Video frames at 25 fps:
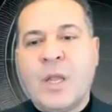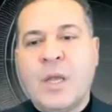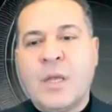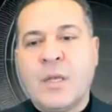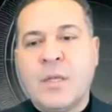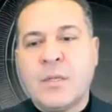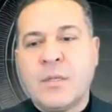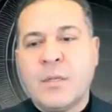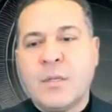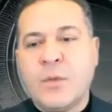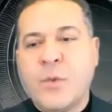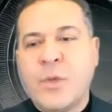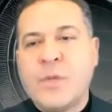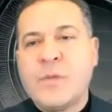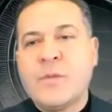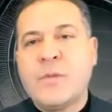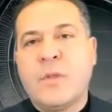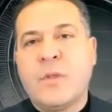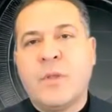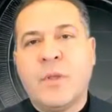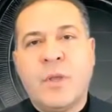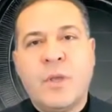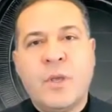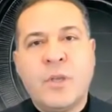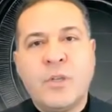twist
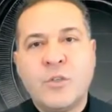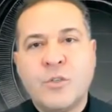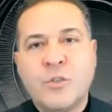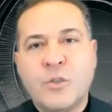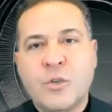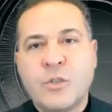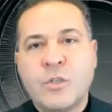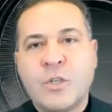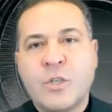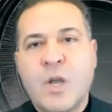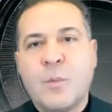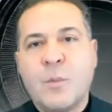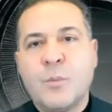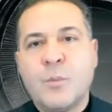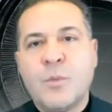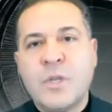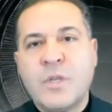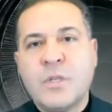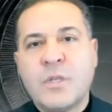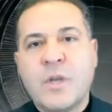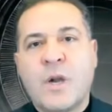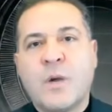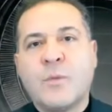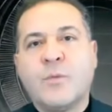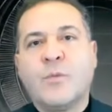the insurance
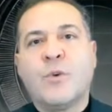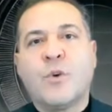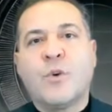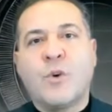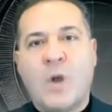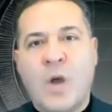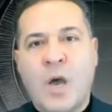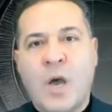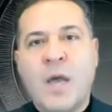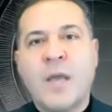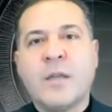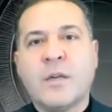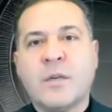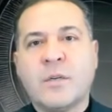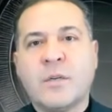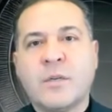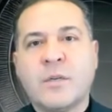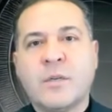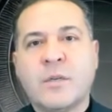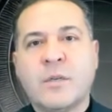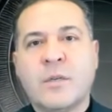companies' arm for higher